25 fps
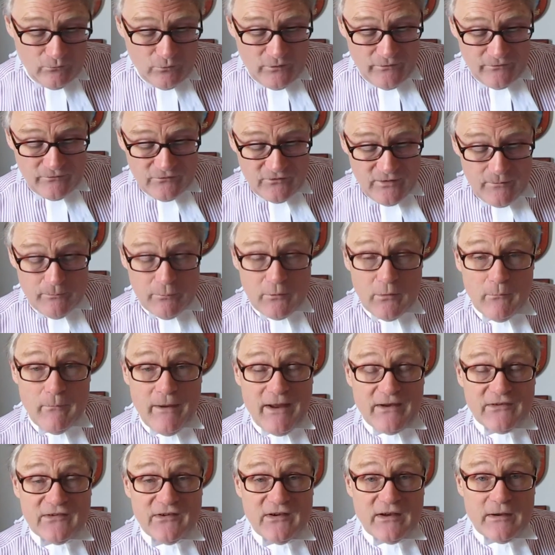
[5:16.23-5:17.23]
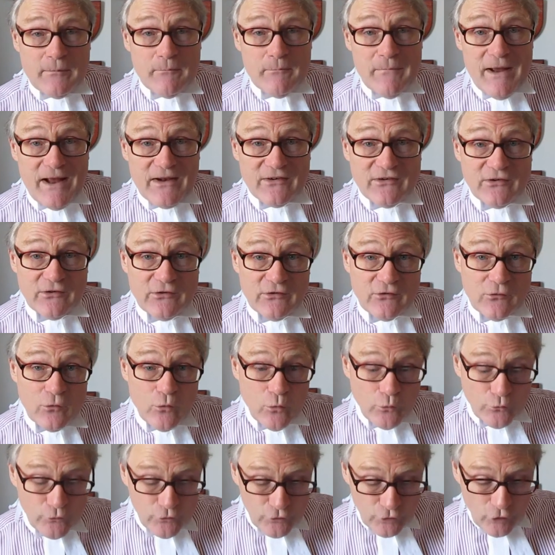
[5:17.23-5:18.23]
with diplomatic matters
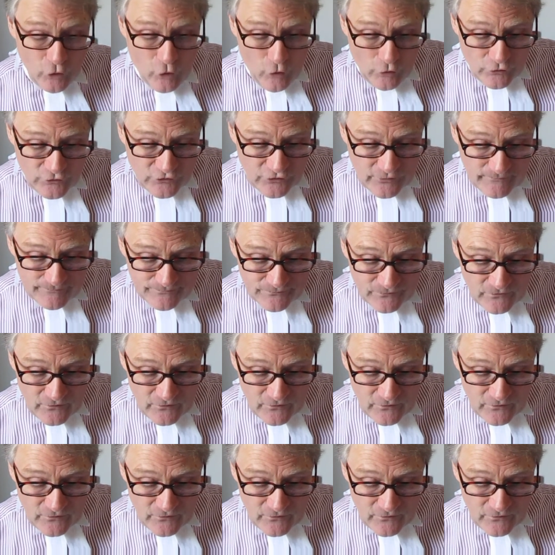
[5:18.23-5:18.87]
or not.